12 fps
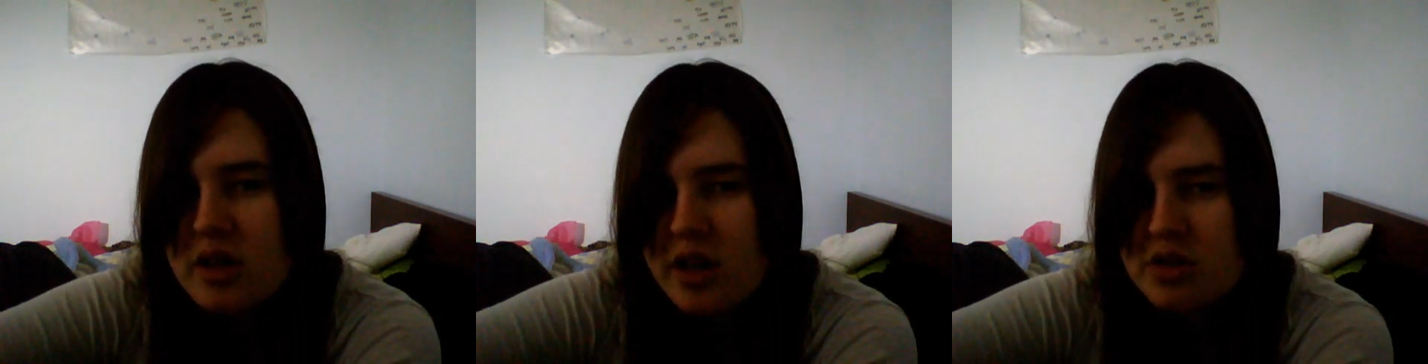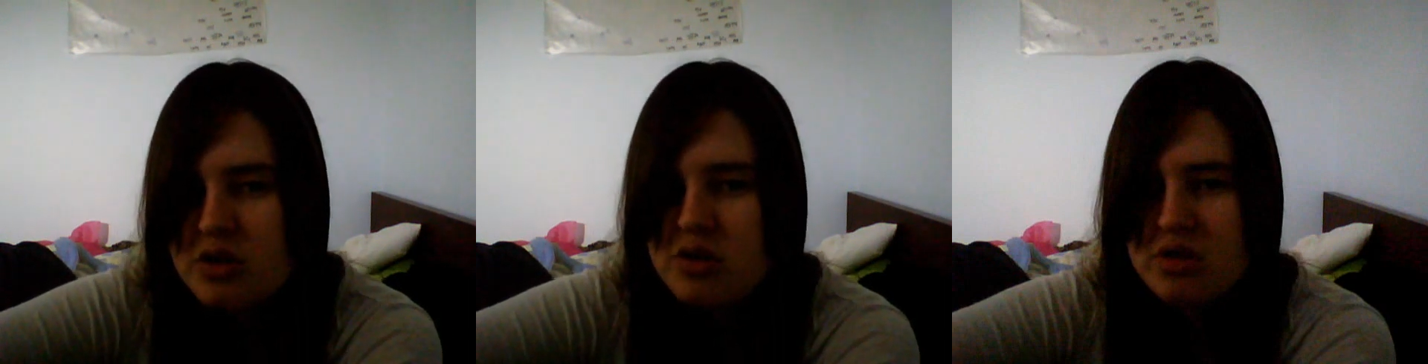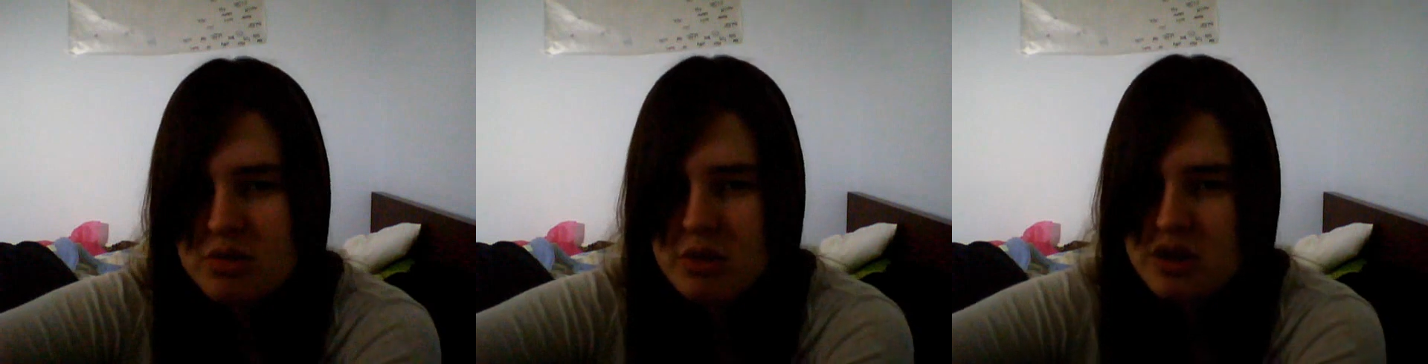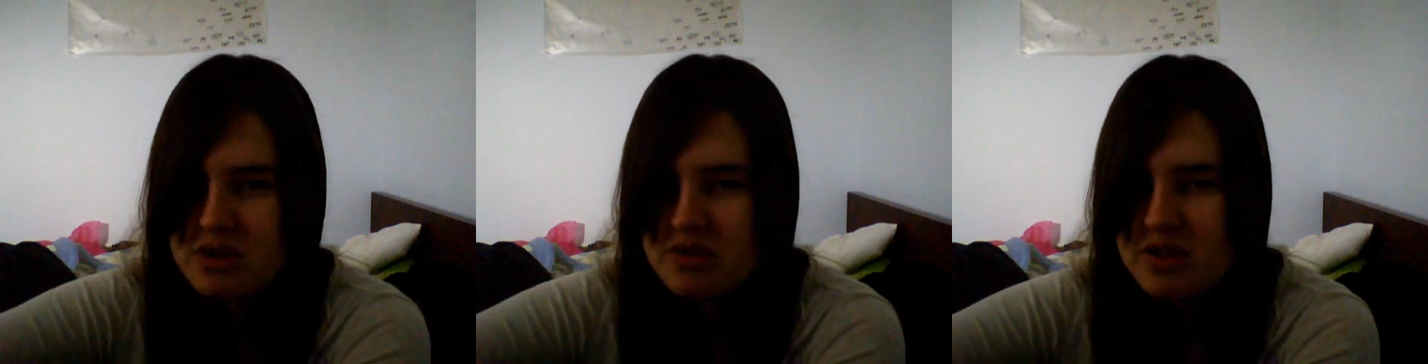yeah, so you just
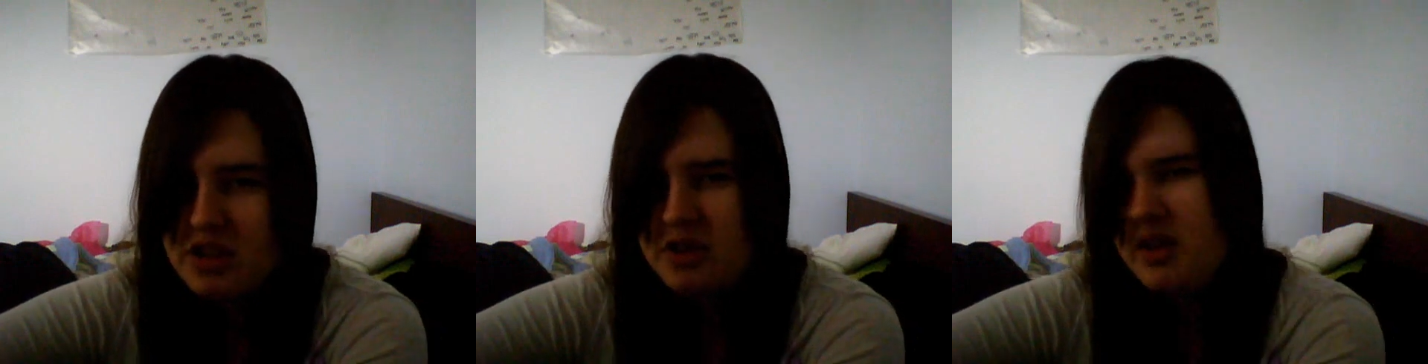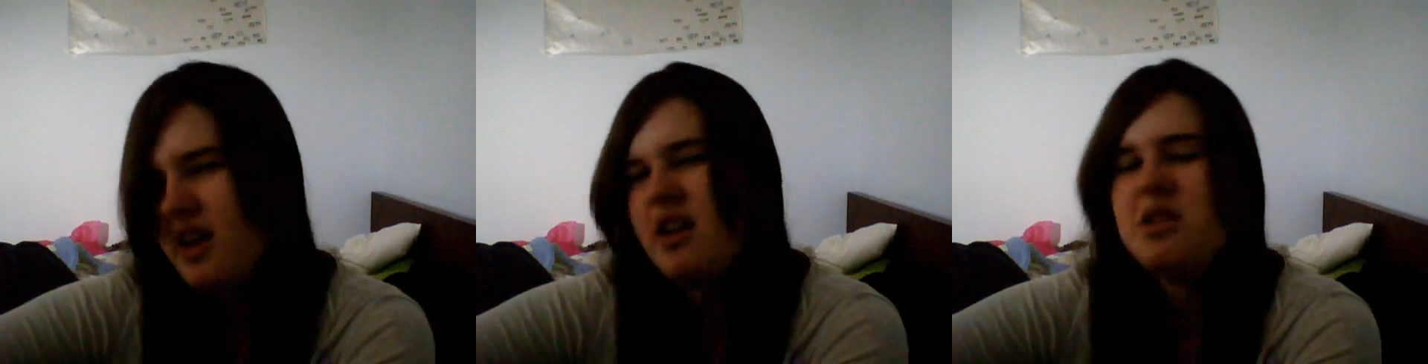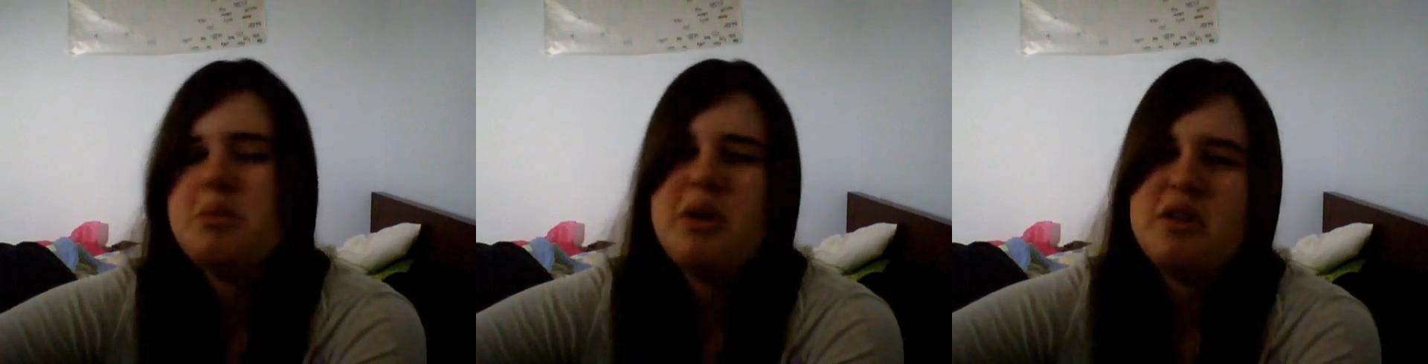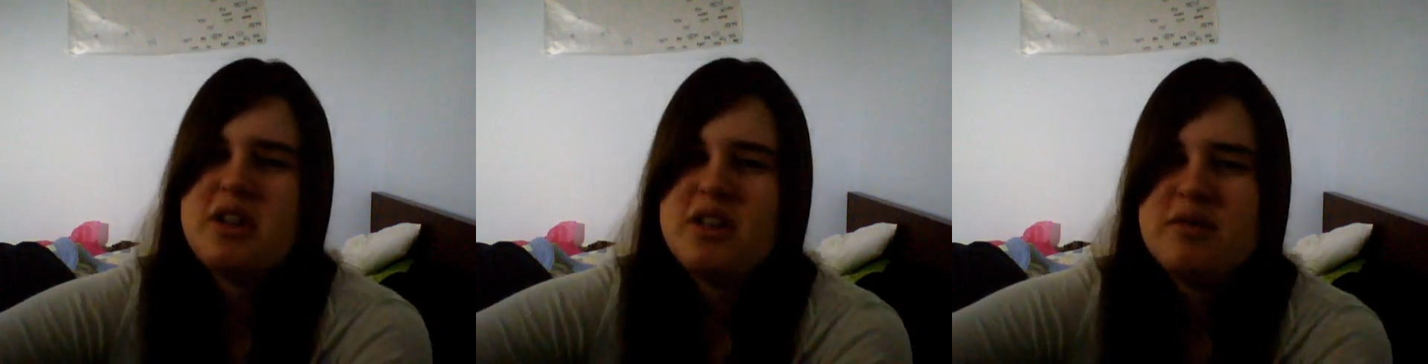watch the video, and it has
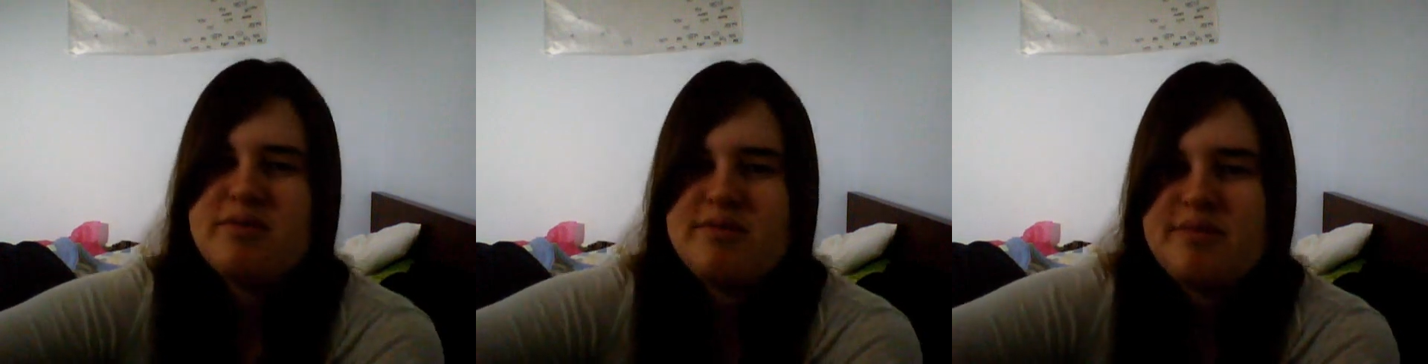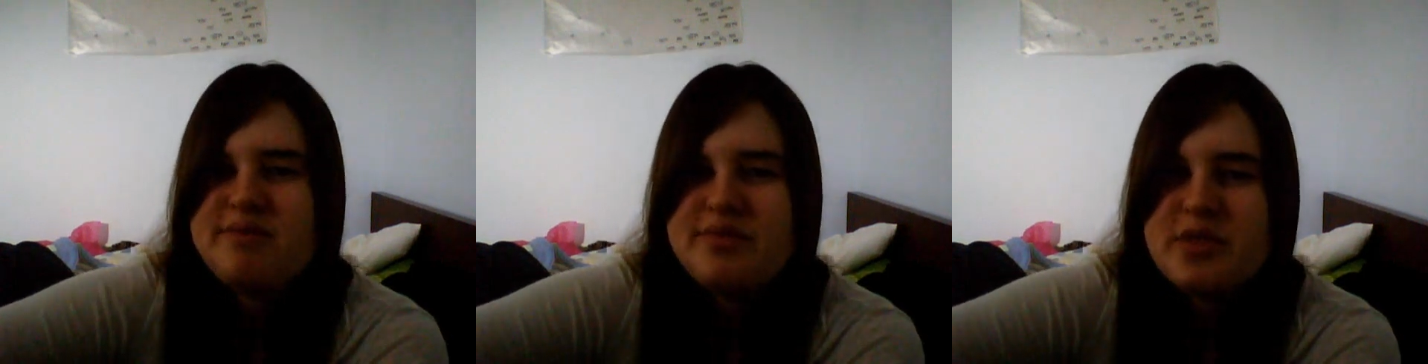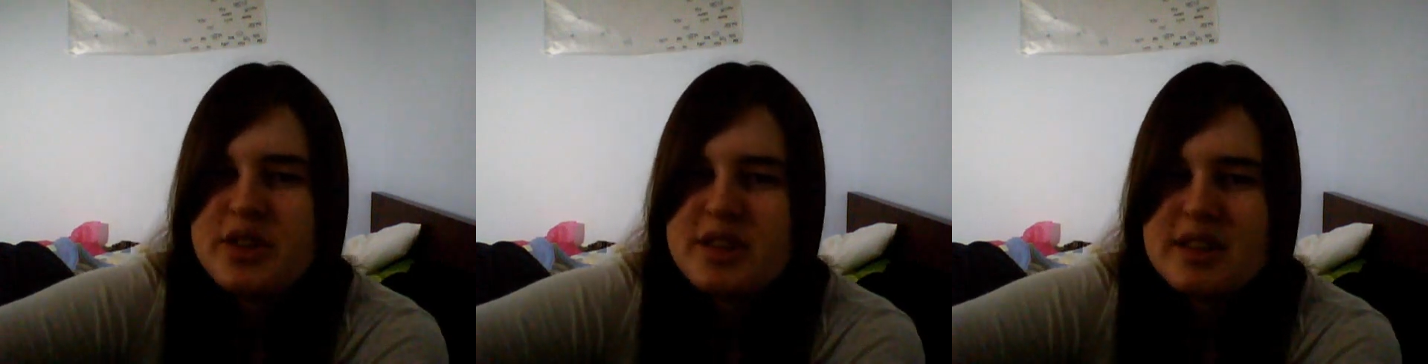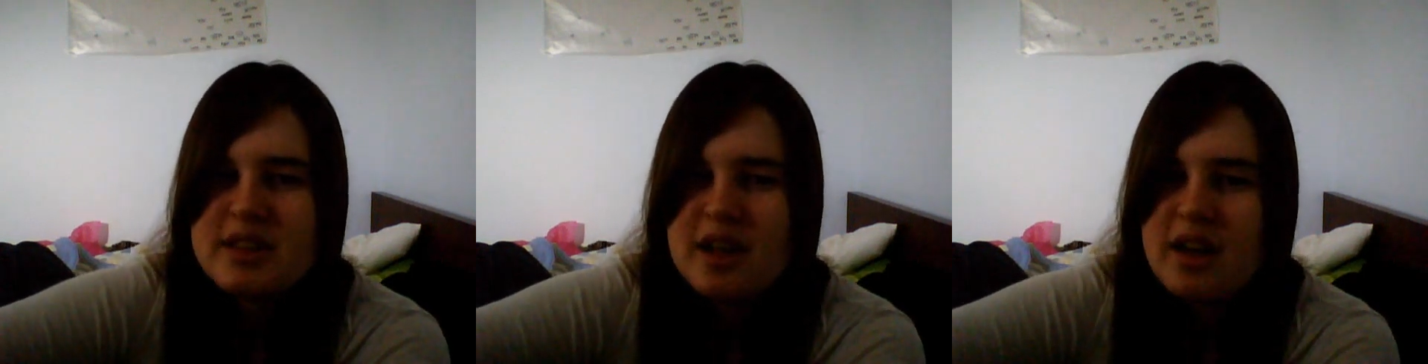about like
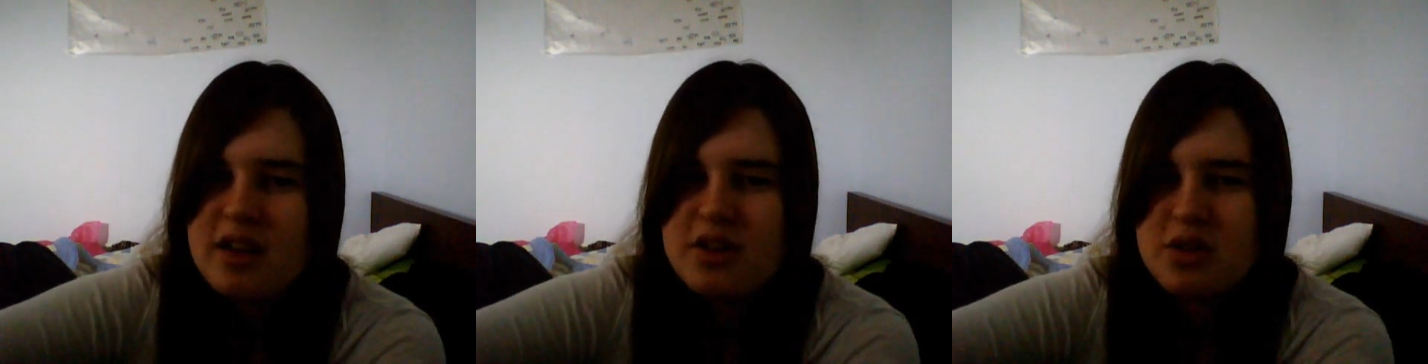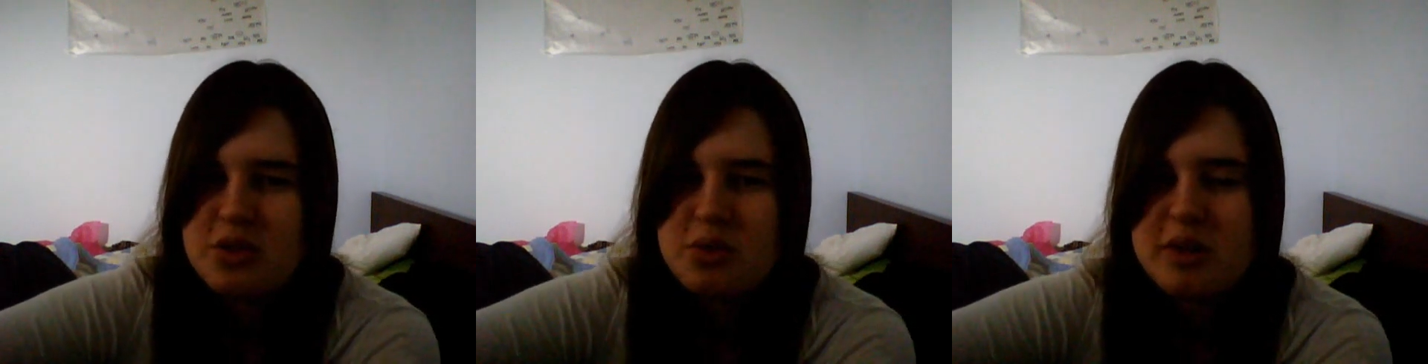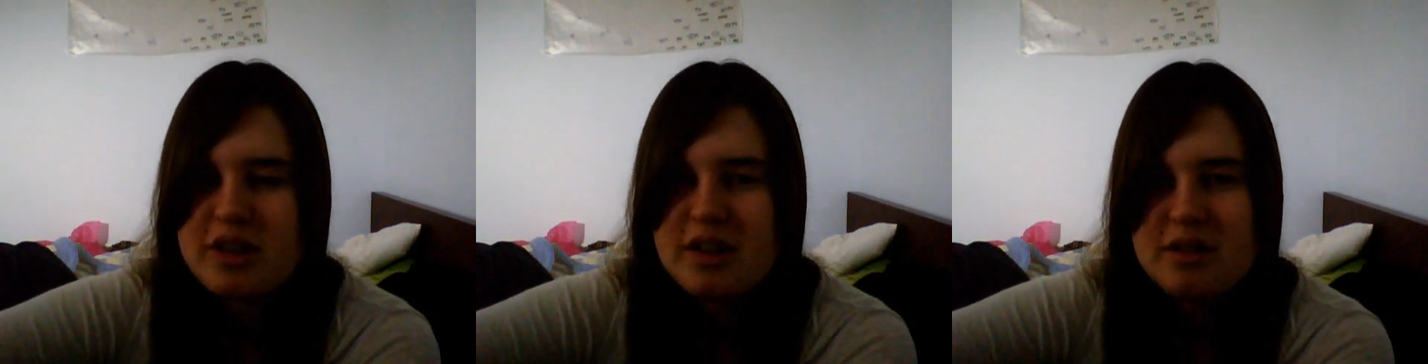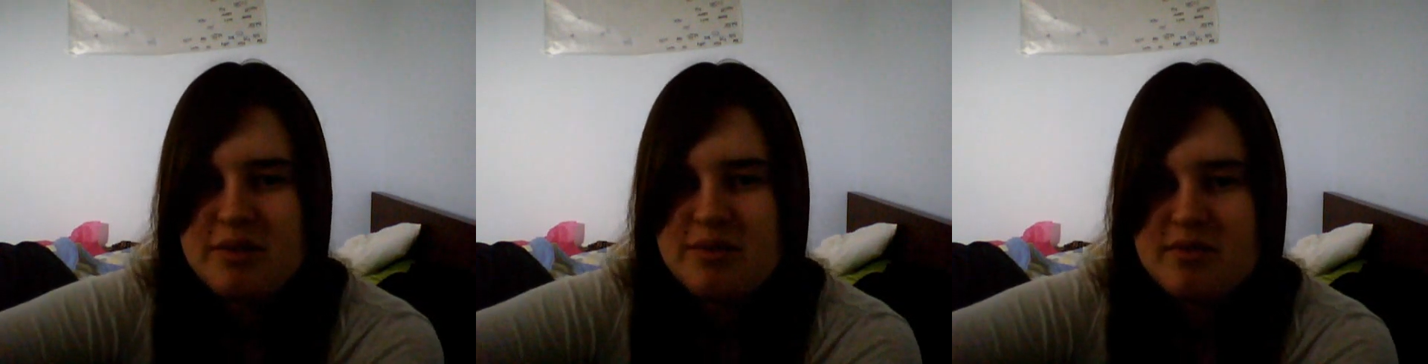10 to
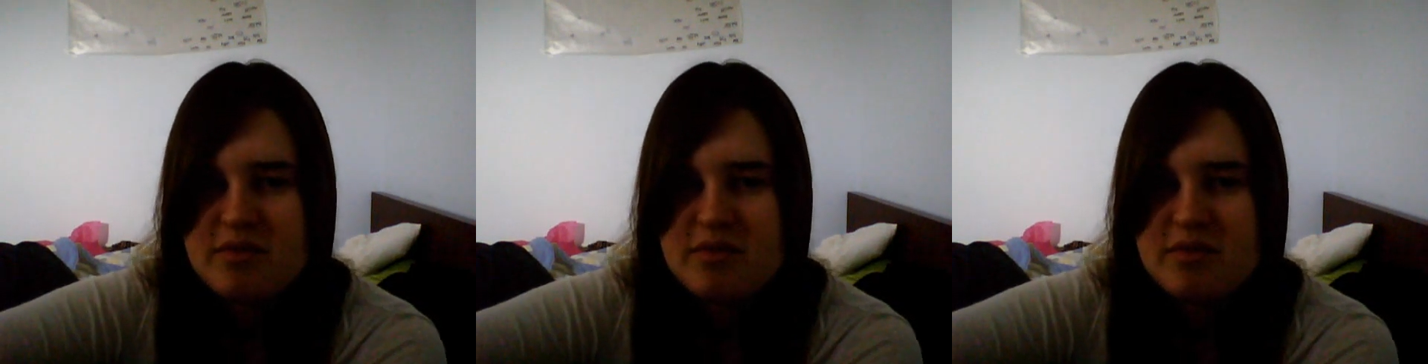20,